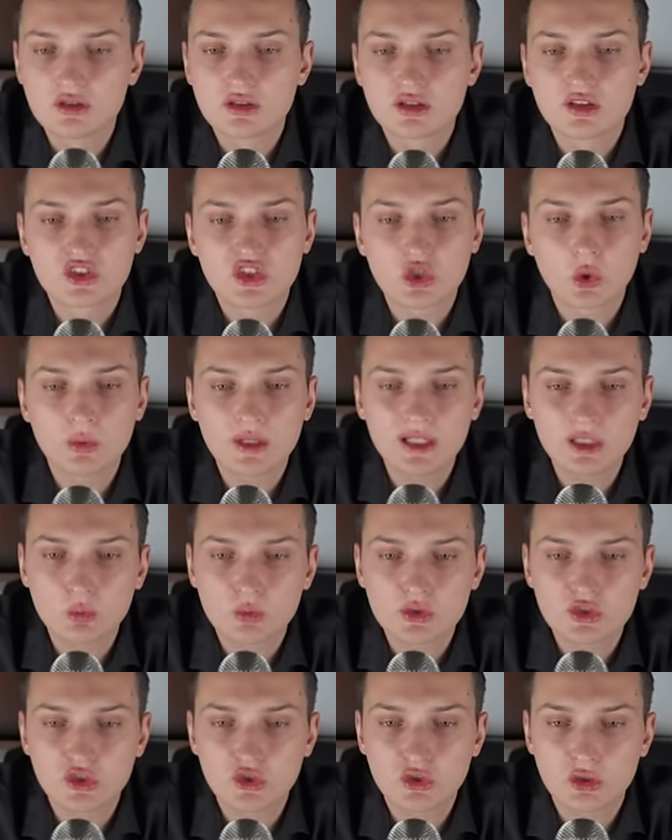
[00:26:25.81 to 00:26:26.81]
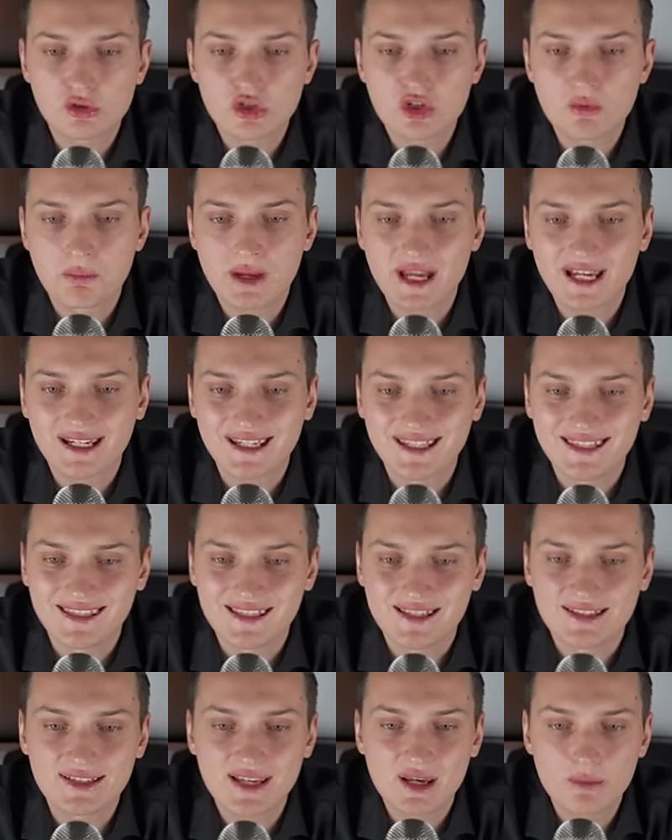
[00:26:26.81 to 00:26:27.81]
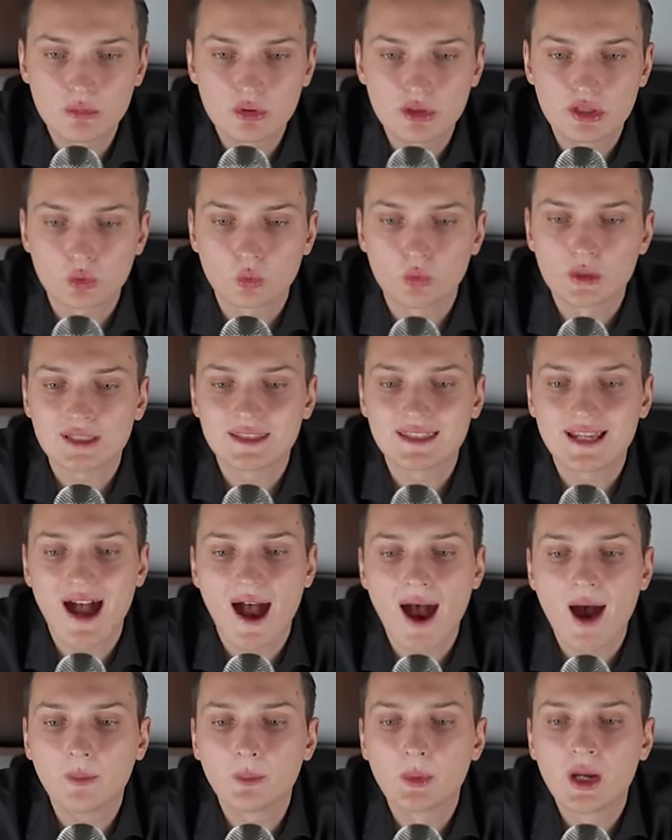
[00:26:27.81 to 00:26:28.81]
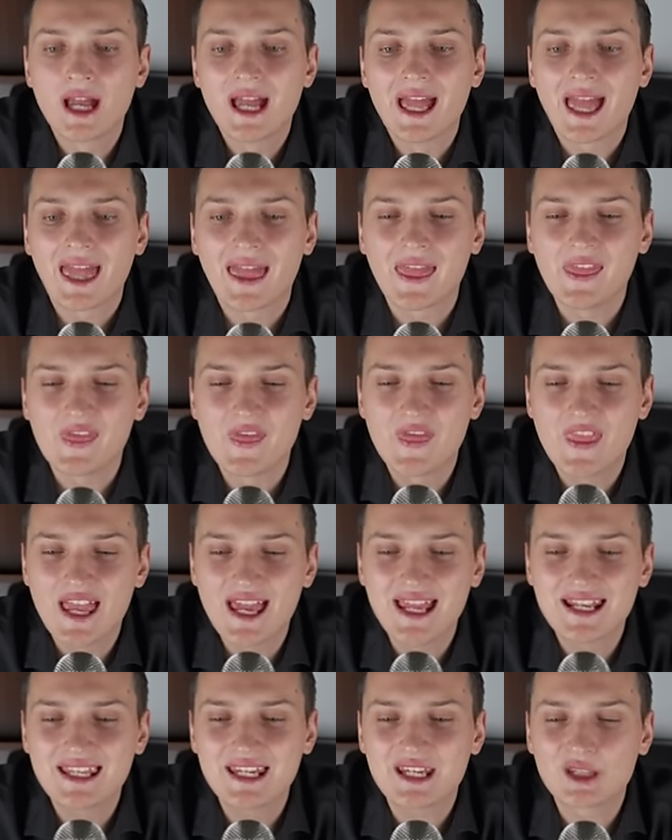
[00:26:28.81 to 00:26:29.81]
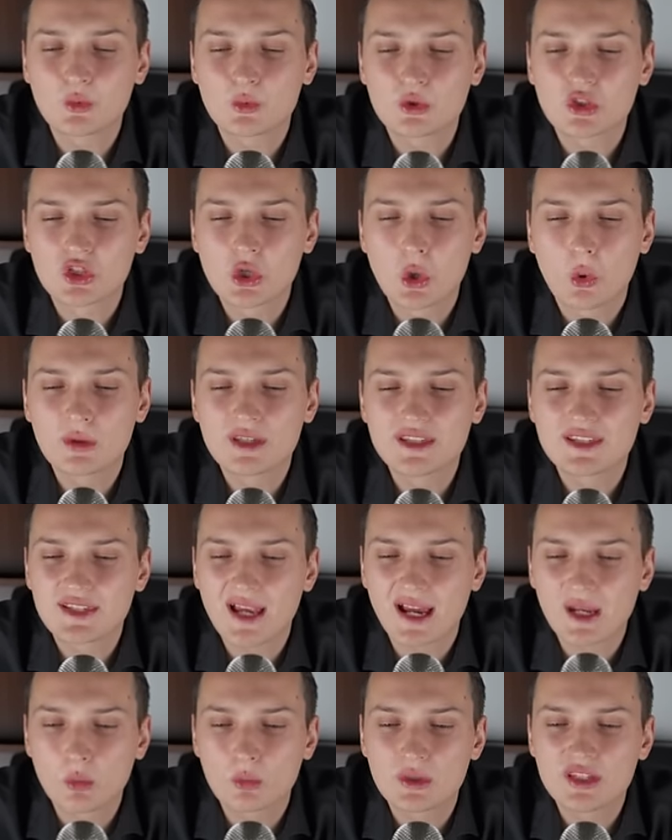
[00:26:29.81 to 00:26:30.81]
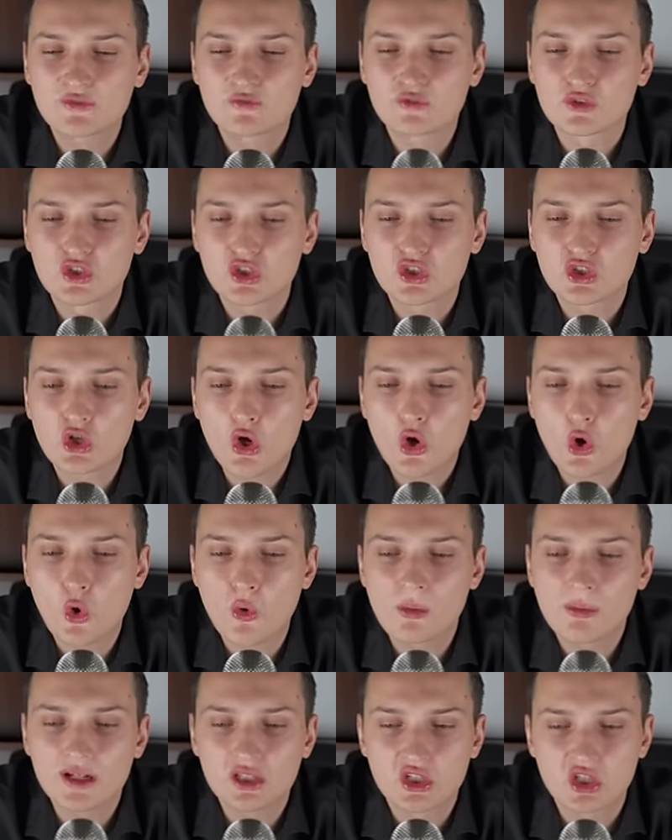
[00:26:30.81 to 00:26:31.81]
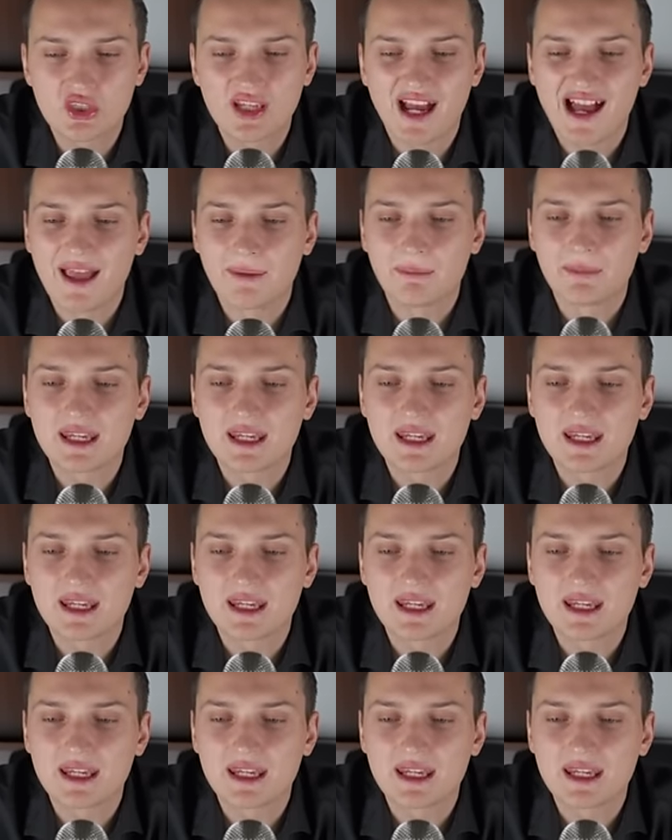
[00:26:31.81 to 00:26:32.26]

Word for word: So it was surging back in December, it went up, and then it was going sideways for so much time.